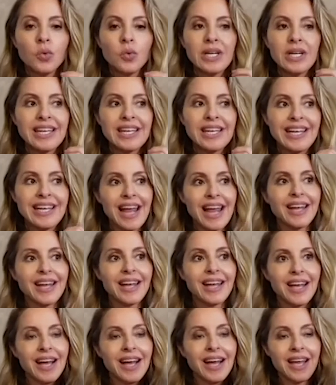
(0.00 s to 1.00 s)
would
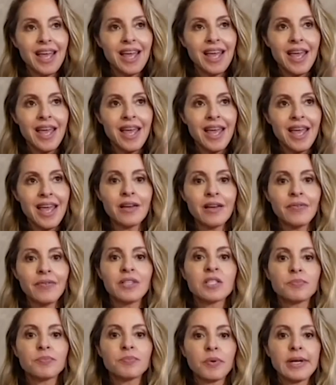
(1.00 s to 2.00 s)
get a hit of
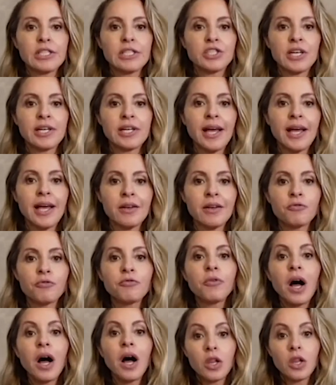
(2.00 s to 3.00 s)
inspiration and
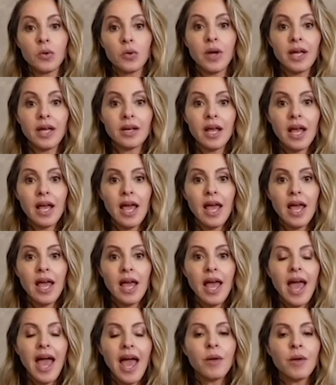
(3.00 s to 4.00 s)
follow it.
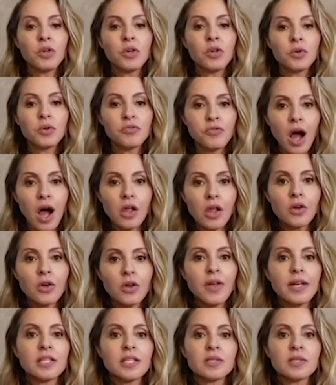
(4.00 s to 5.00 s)
And when you'd follow
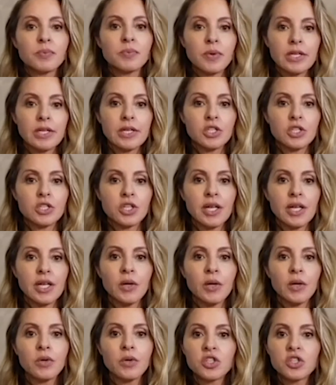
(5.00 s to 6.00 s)
that inspiration, it
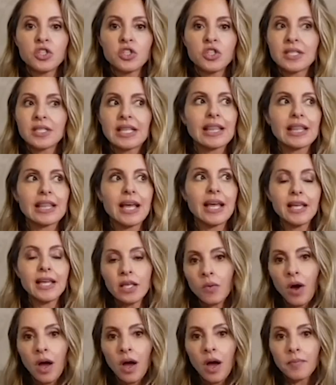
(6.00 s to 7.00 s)
would just light you
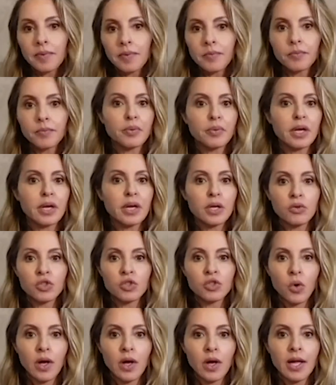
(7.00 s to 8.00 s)
up, bring you
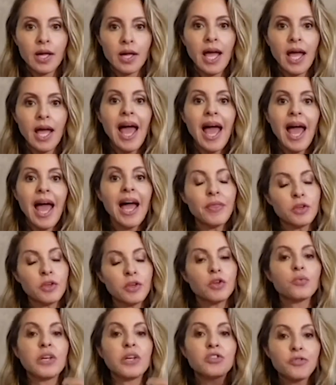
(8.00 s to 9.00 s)
joy, and then
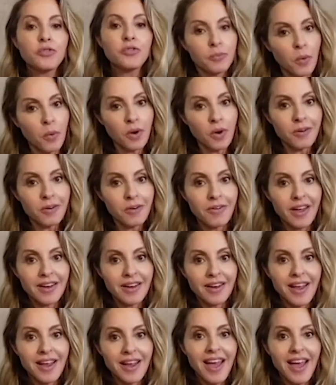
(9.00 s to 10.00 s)
you'd reach for more of
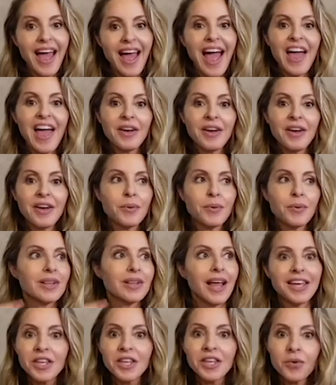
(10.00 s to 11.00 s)
it. And then it would
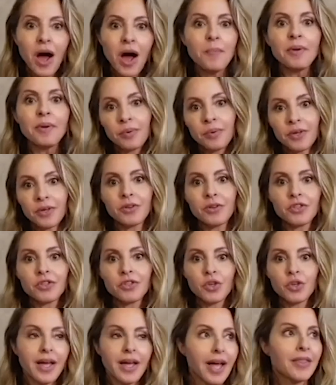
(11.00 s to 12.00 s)
light you up and bring you
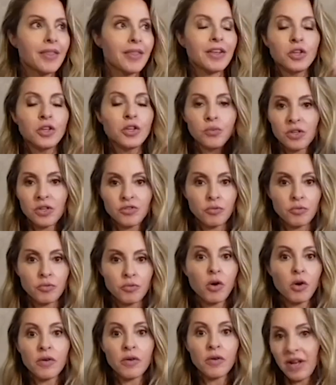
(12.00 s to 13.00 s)
joy, and then you'd reach for
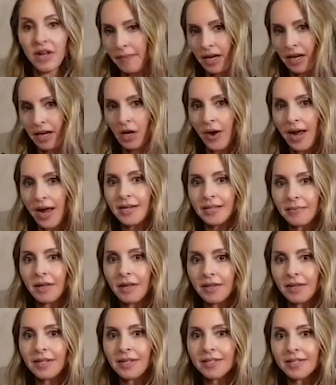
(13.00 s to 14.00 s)
more of it. Am I correct
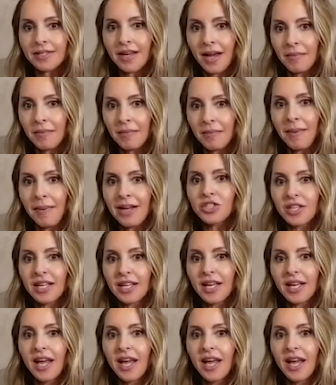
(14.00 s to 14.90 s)
about this? I'm imagining.